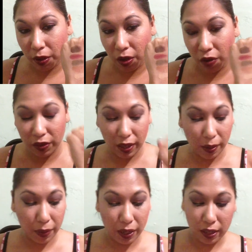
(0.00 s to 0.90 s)
of
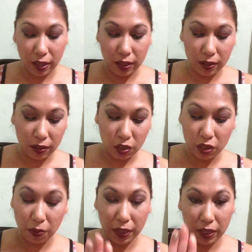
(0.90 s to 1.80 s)
them, and
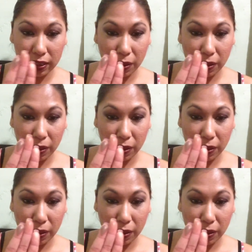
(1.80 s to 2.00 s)
to build it,